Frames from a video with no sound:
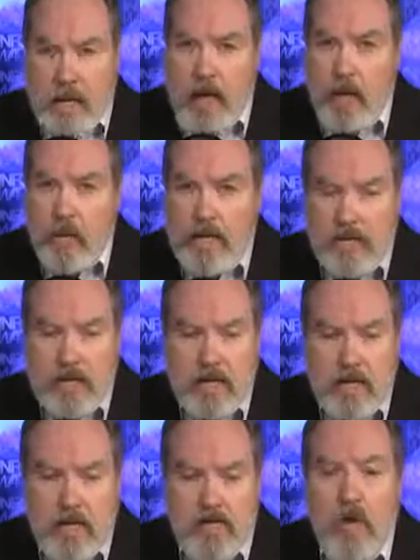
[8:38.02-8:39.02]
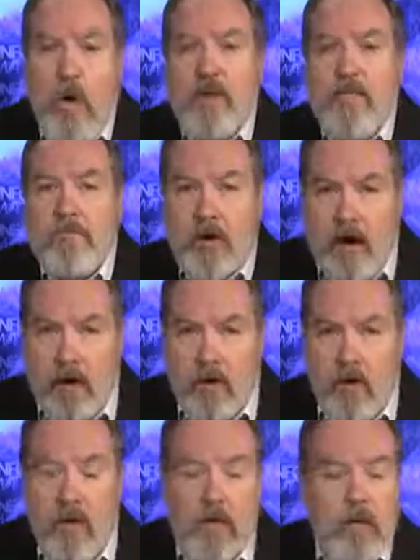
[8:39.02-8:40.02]
we see this going
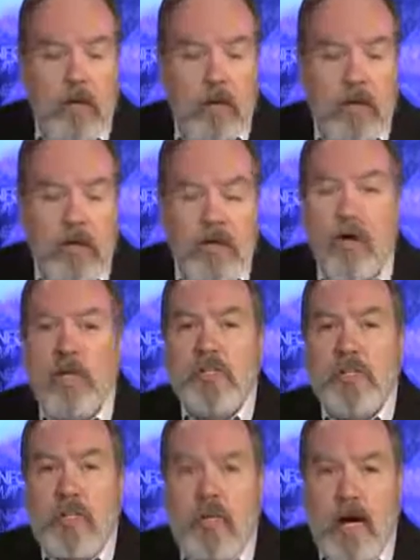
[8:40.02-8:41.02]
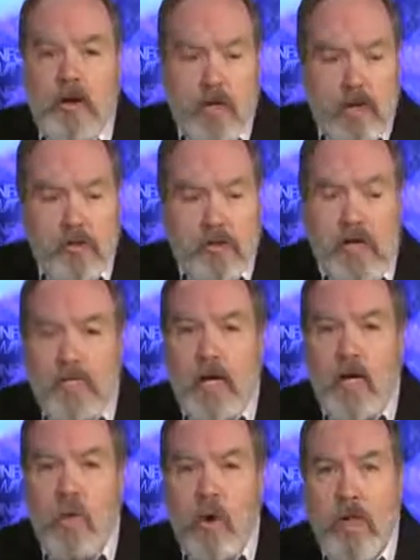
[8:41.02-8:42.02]
viral, going across the entire country. It's
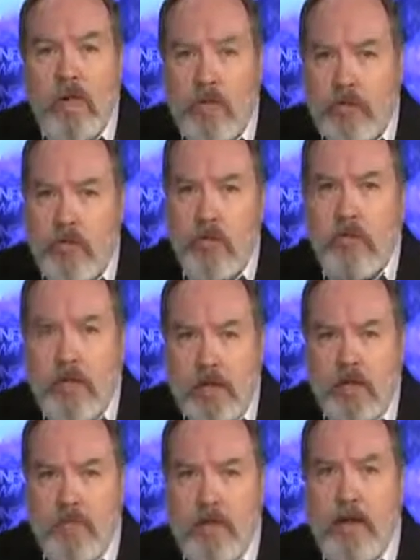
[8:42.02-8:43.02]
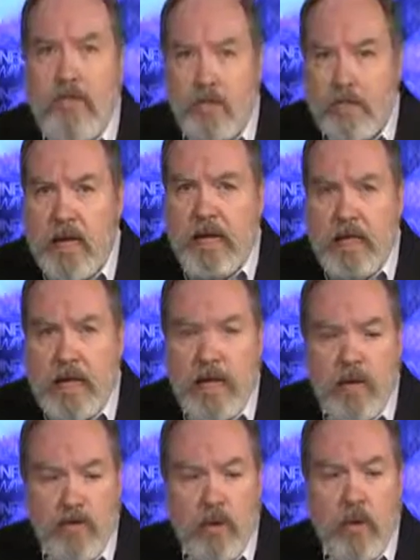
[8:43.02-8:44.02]
like watching the 2 Minutes of Hate from
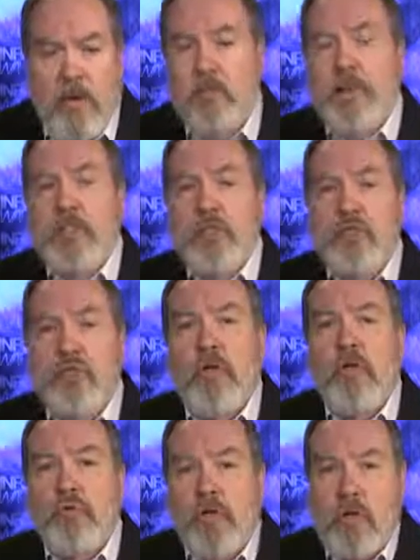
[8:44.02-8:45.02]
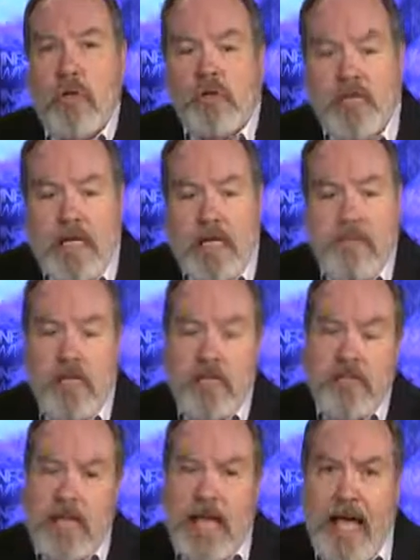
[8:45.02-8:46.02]
1984, where everybody just screams at Goldstein because
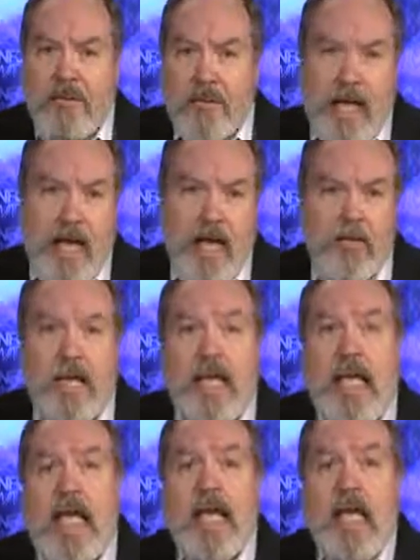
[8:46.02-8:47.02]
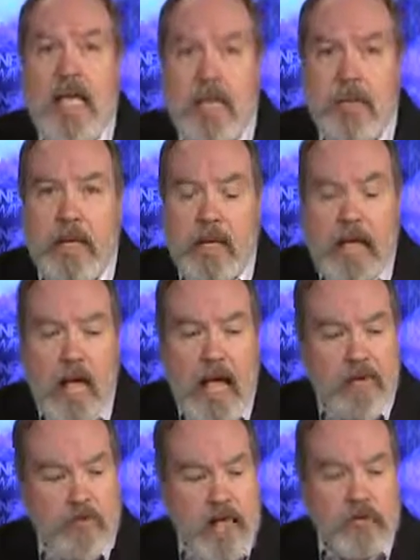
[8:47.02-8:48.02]
they have to have an enemy.
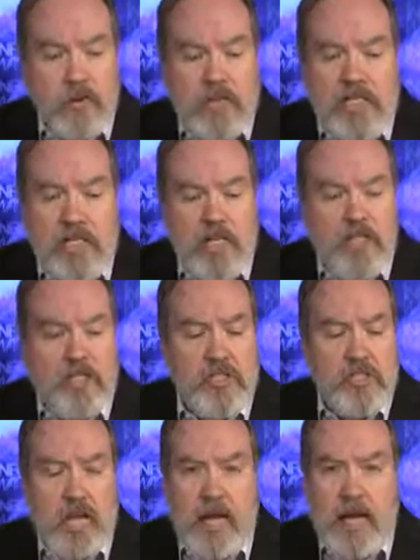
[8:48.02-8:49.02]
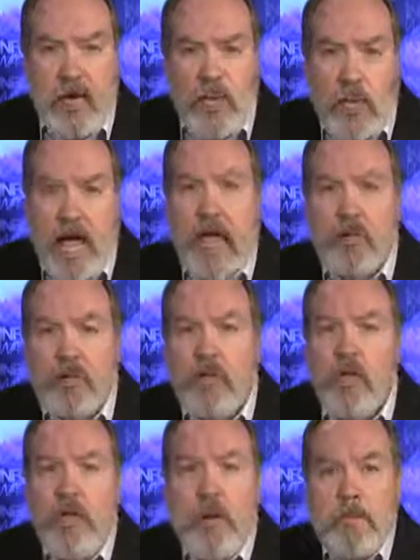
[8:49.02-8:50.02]
And that's what this is. This is an
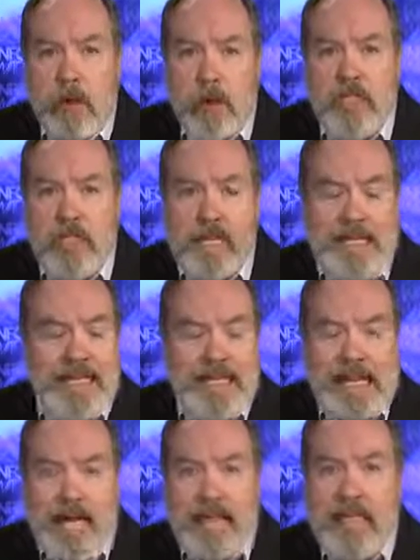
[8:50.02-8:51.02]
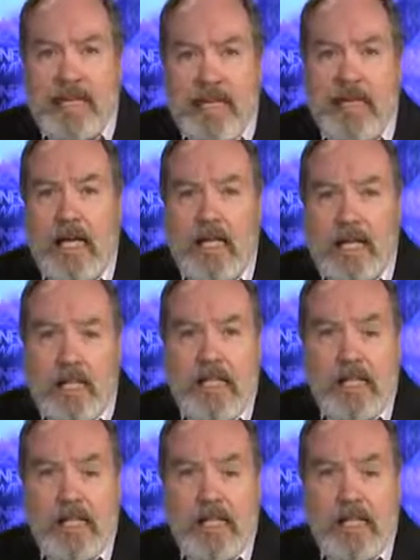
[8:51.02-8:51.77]
irrational purging. It's an ethnic cleansing.